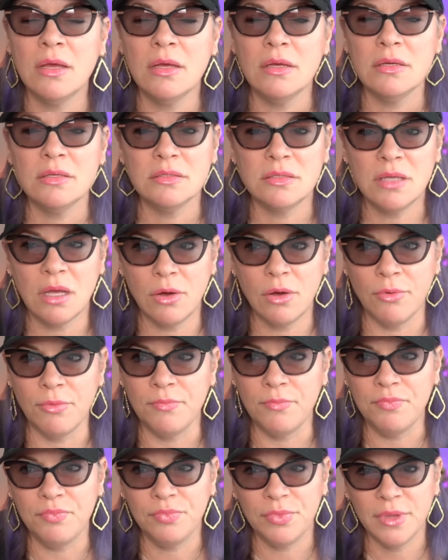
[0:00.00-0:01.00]

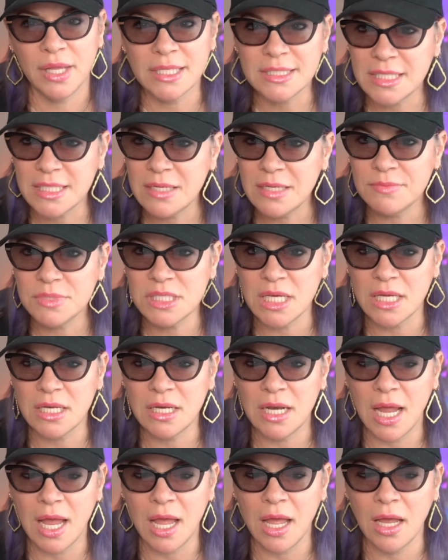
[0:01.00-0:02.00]
So it seems
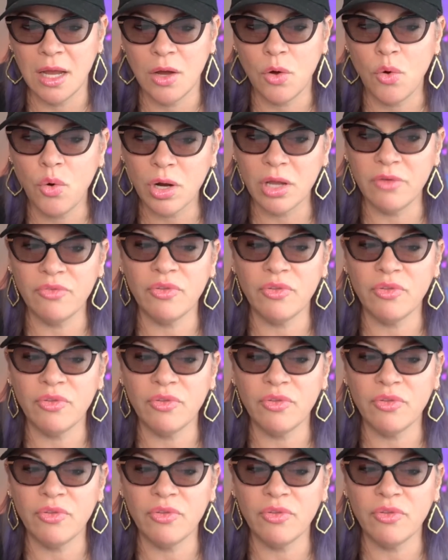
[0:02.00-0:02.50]
that Corey